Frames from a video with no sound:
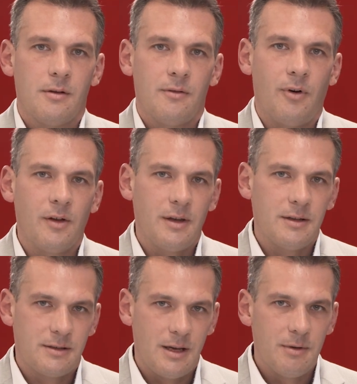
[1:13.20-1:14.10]
For the
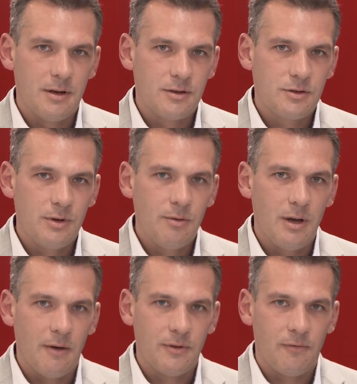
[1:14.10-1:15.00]
entertainment industry, we
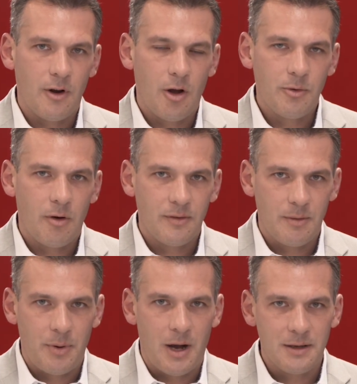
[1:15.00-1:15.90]
have developed over the
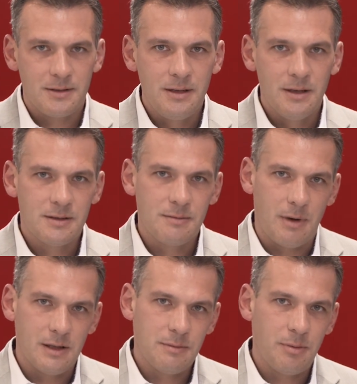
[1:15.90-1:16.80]
past years
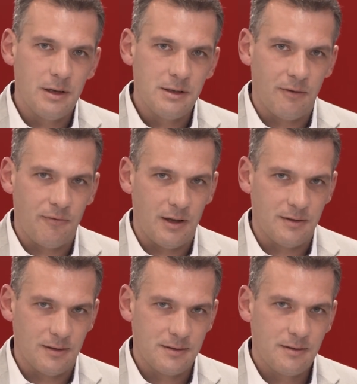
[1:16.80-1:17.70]
multiple
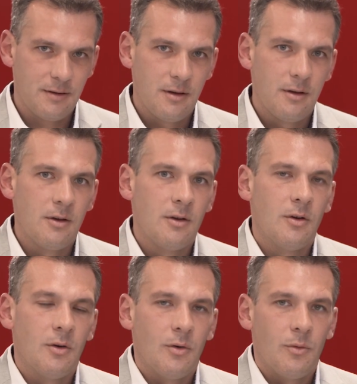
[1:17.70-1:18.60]
interfaces.
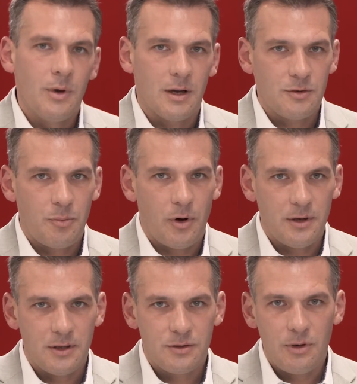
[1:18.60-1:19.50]
We are
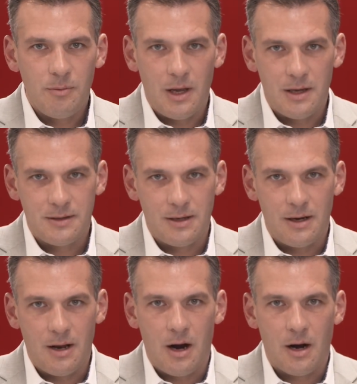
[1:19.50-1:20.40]
supporting Streaming
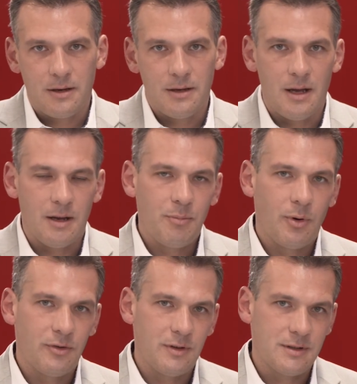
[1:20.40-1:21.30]
ACN, ArtNet,
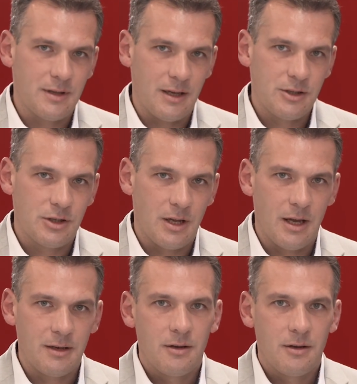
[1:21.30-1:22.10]
POSI StageNet,